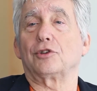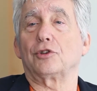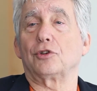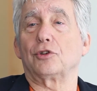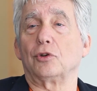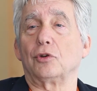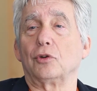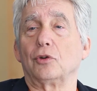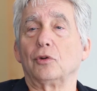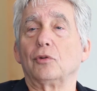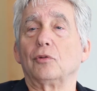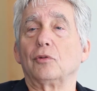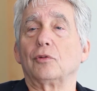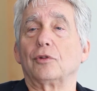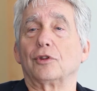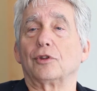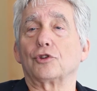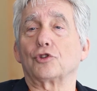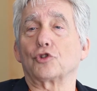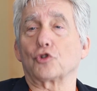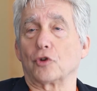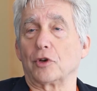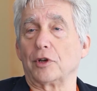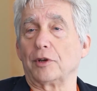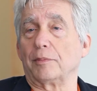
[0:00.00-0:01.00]
to
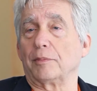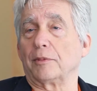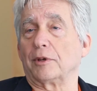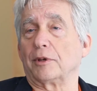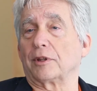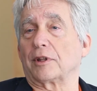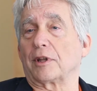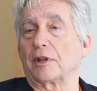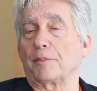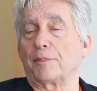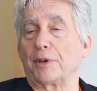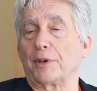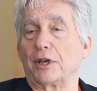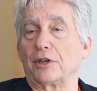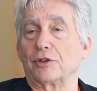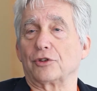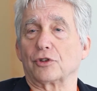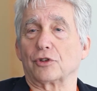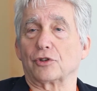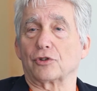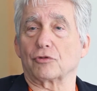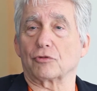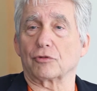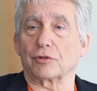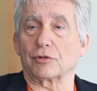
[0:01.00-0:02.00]
the treatment that
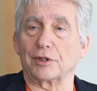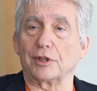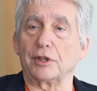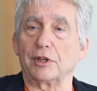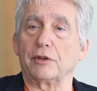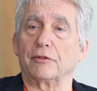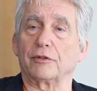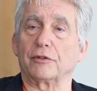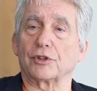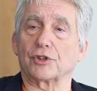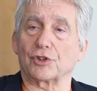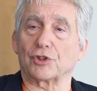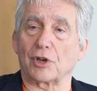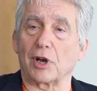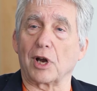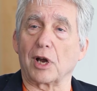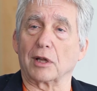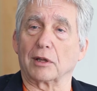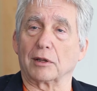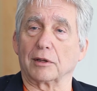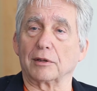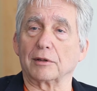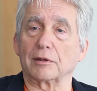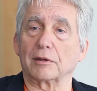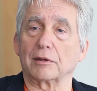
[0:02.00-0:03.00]
patients receive at
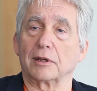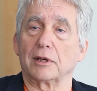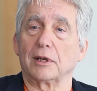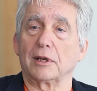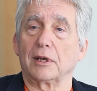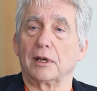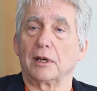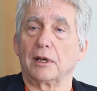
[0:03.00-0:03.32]
Skyland.